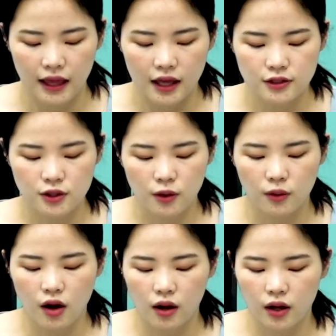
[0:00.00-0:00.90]

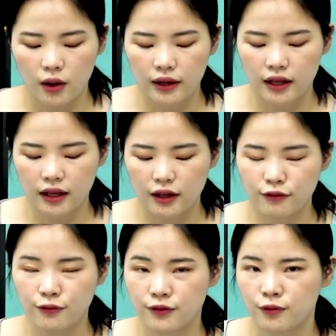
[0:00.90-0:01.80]
So
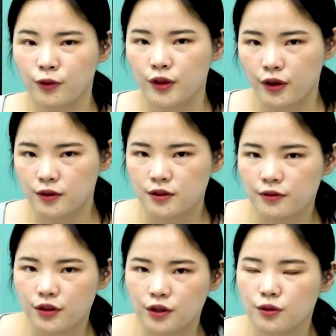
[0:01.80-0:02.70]
if for those
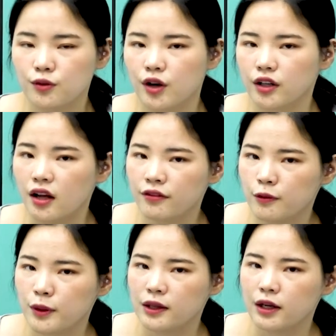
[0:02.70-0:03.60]
of you who are not
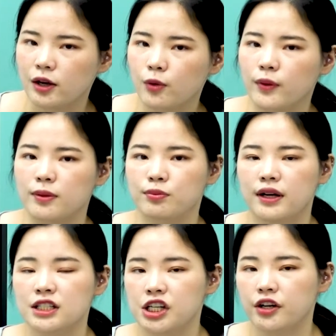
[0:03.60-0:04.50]
familiar with
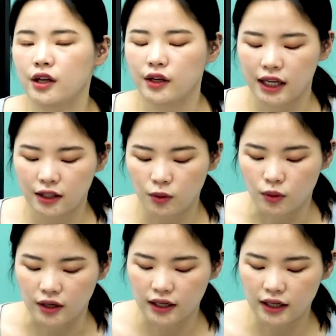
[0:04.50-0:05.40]
pressure unit
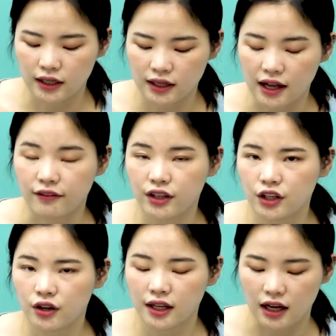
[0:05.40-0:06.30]
or Kelvin
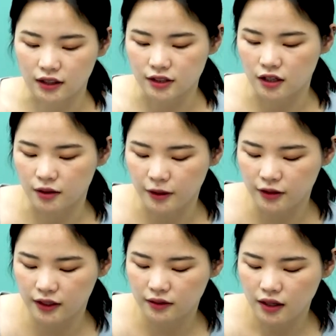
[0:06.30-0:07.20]
unit, I'll talk about
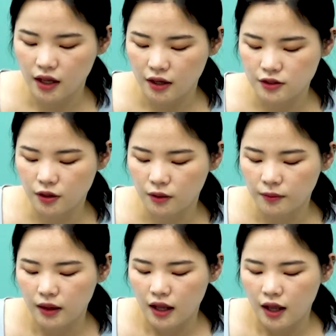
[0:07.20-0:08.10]
it. So
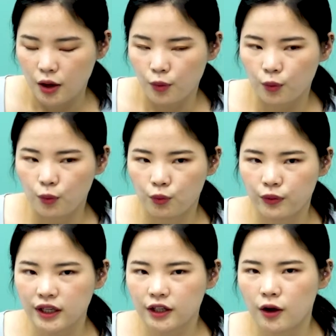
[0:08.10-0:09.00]

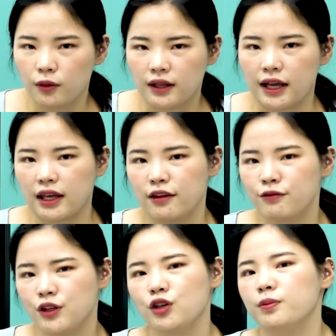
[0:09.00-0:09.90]
we know, like,
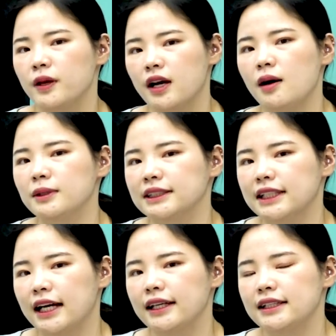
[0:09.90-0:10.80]
if you become a
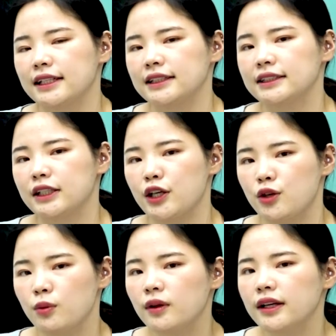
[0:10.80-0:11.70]
scientist,
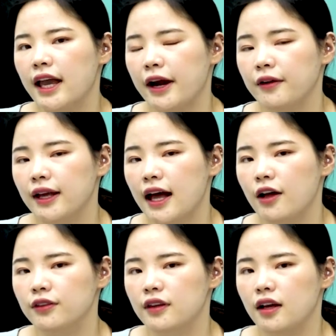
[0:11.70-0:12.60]
you will carry
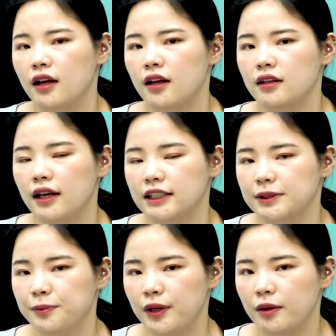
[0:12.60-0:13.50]
out the
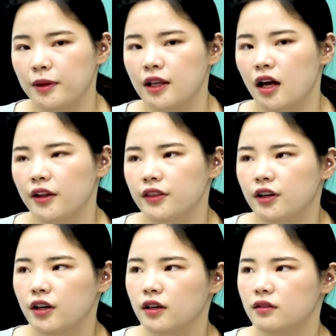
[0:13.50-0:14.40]
experiment
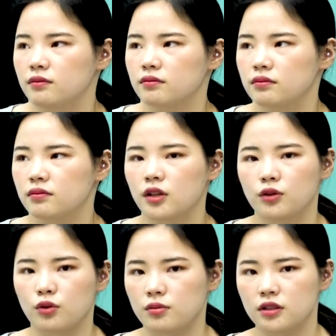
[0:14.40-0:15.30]
under a
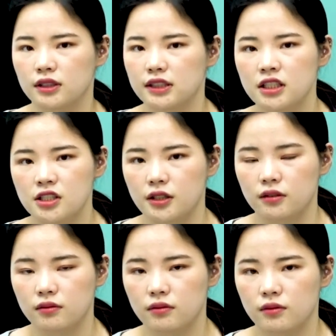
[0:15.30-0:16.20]
normal
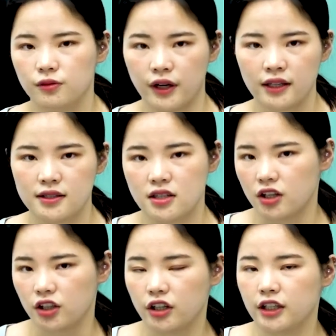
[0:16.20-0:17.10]
condition, right?
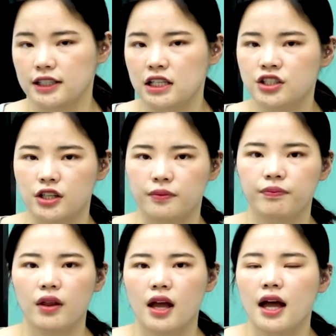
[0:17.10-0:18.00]
Standard condition.
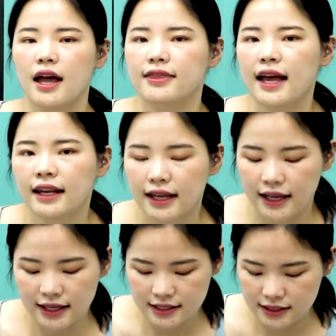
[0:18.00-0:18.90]
That
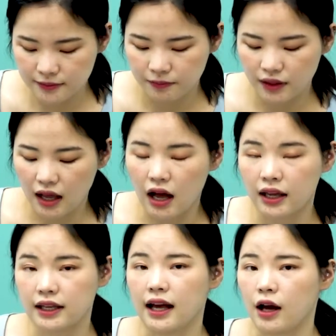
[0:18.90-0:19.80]
is,
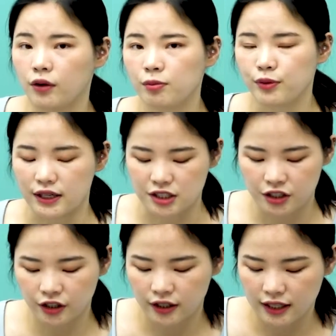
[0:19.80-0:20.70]
in our
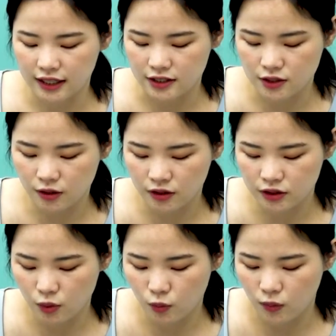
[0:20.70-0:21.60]
pressure, it's called
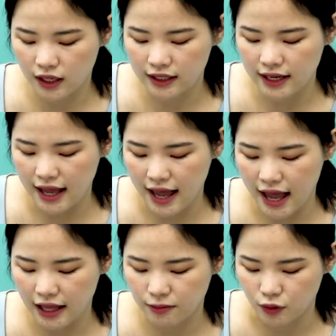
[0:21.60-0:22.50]
1
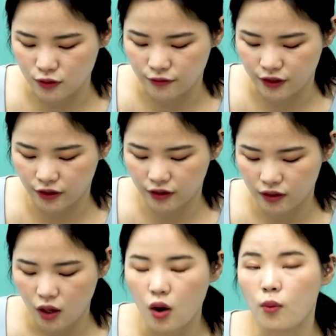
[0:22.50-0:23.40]
atmosphere,
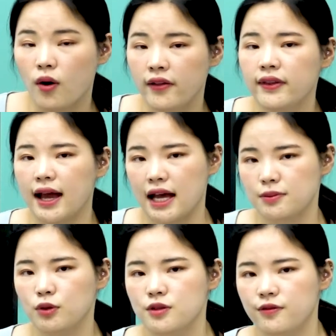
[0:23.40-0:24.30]
1
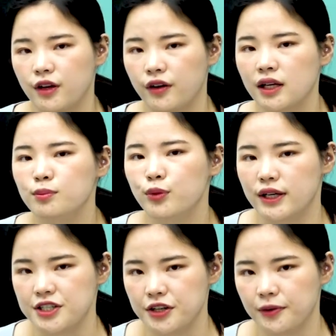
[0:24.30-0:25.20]
atmospheric
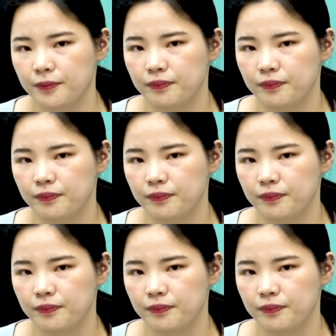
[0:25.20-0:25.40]
pressure.